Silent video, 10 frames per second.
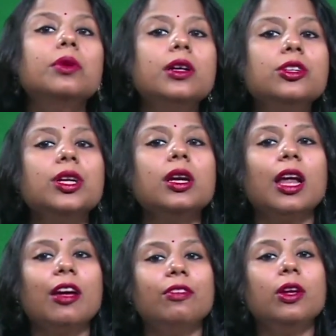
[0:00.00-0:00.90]

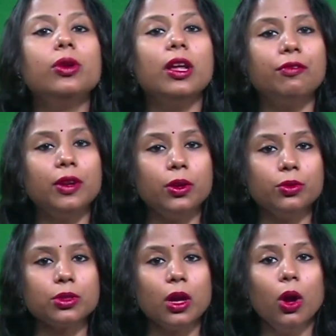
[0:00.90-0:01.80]
emerging livelihood
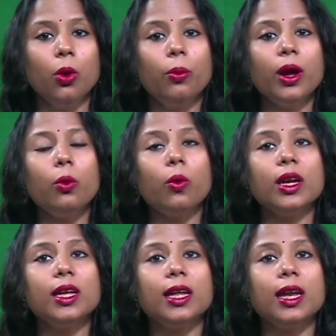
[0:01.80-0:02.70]
avenues where
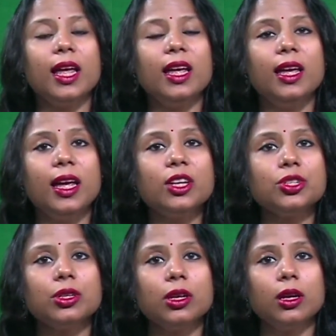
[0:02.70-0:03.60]
one can
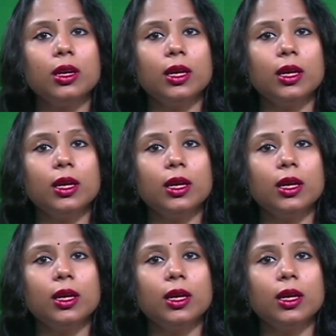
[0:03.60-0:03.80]
engage